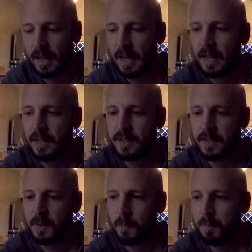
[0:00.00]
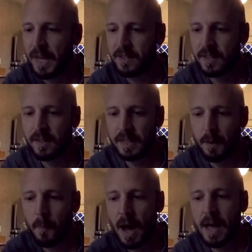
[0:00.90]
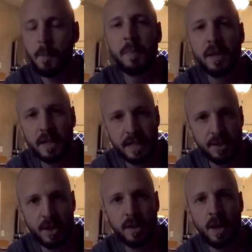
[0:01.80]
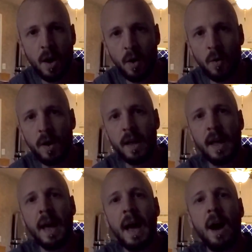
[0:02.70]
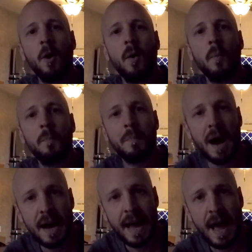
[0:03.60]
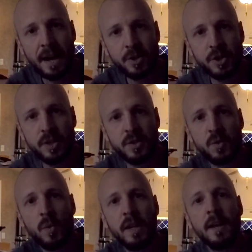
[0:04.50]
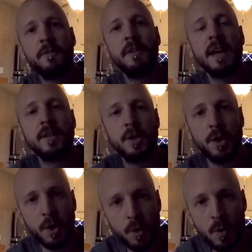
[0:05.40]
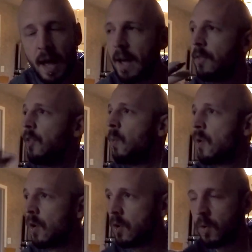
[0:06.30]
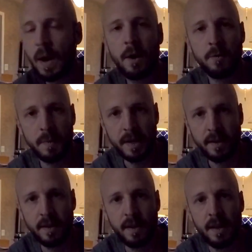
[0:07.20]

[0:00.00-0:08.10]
It is basically my ability to know how my actions will affect you and the world around me.